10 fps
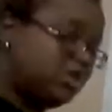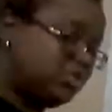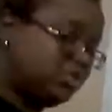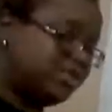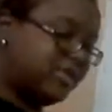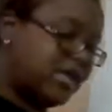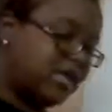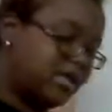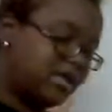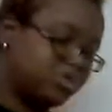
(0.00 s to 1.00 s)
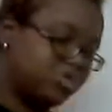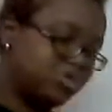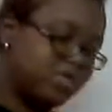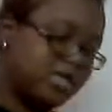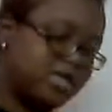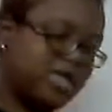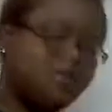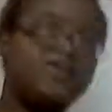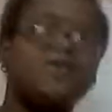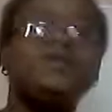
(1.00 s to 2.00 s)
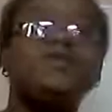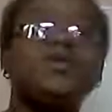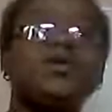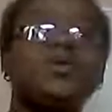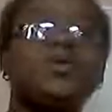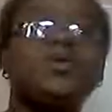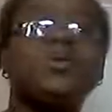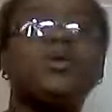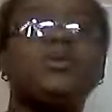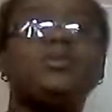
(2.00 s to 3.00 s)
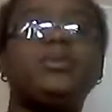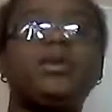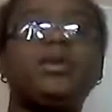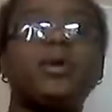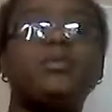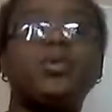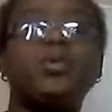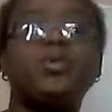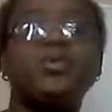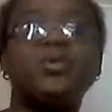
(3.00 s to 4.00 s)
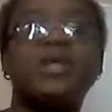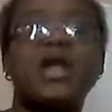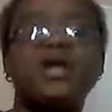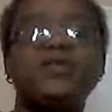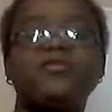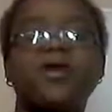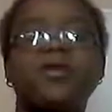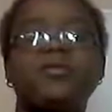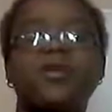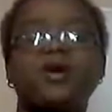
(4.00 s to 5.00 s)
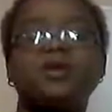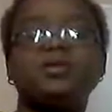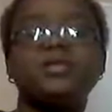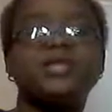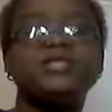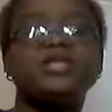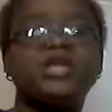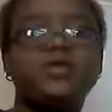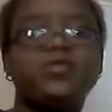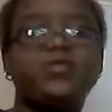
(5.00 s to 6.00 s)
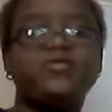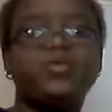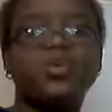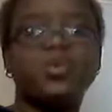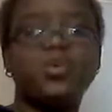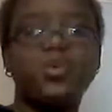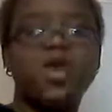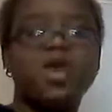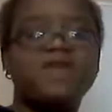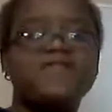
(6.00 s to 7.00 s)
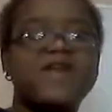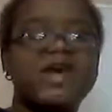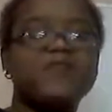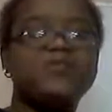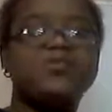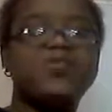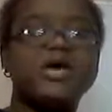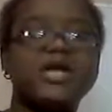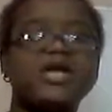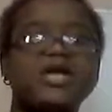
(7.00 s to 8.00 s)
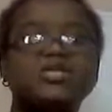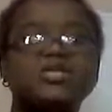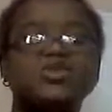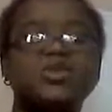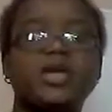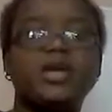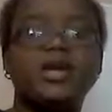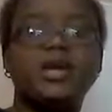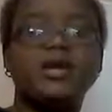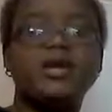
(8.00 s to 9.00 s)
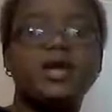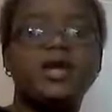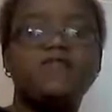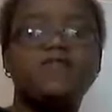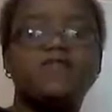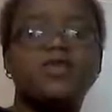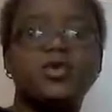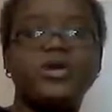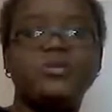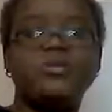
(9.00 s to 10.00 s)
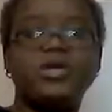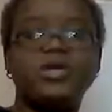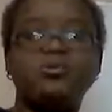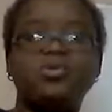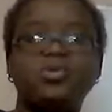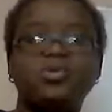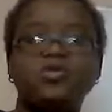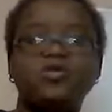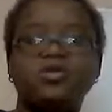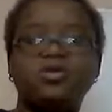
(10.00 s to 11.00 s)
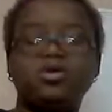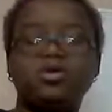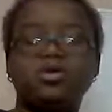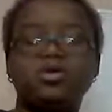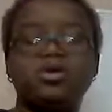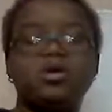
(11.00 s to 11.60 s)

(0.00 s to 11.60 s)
today video I'm gonna go live about and share with you 5 ways that you can avoid being pulled over